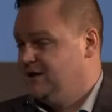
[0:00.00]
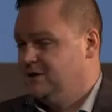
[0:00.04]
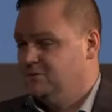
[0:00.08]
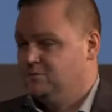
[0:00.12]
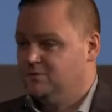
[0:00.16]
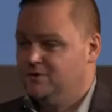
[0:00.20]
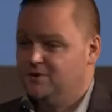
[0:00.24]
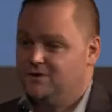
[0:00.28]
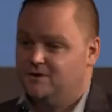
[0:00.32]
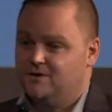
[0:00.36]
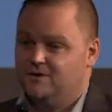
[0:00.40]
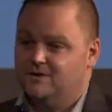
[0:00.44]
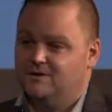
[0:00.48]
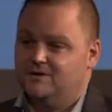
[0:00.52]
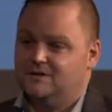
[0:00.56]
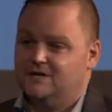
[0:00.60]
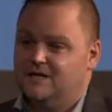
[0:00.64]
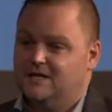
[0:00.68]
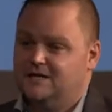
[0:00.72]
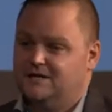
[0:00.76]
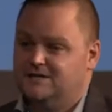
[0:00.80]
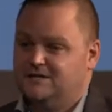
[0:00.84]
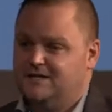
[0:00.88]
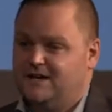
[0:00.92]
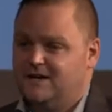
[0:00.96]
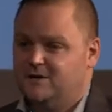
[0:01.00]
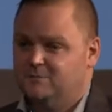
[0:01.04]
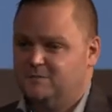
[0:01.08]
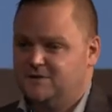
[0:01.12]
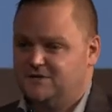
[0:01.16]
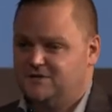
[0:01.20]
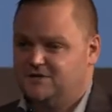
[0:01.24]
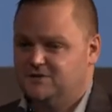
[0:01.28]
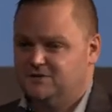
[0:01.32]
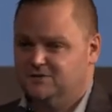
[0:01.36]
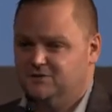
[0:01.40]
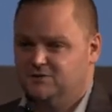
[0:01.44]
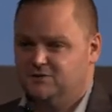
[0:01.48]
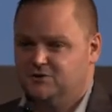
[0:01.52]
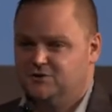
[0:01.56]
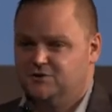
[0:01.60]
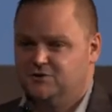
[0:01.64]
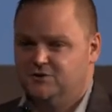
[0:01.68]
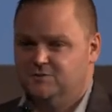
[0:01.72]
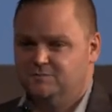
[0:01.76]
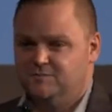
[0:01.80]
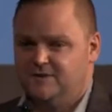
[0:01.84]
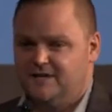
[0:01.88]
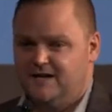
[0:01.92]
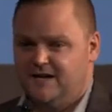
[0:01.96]
whether nanomaterials
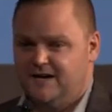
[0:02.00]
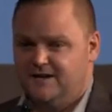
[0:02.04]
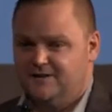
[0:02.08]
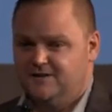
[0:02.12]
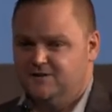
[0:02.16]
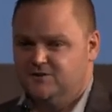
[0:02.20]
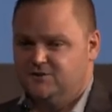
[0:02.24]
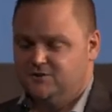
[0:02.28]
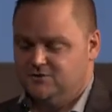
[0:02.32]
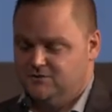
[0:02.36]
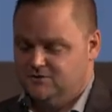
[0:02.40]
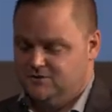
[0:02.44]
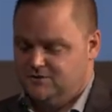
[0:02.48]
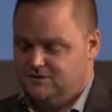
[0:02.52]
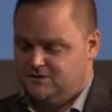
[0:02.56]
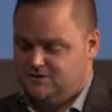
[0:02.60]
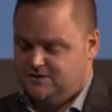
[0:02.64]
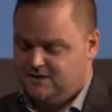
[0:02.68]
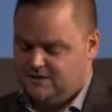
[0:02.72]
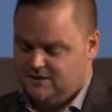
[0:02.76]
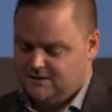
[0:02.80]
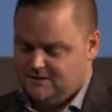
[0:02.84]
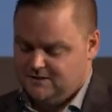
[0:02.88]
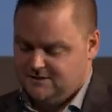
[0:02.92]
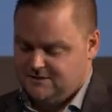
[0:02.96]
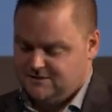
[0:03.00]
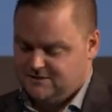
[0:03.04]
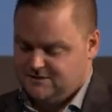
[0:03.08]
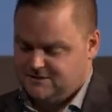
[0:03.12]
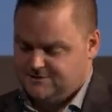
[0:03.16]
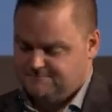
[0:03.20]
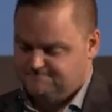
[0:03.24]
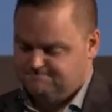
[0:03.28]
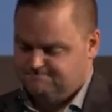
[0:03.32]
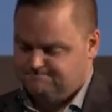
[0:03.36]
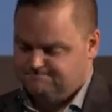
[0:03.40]
should be added to the SIN list.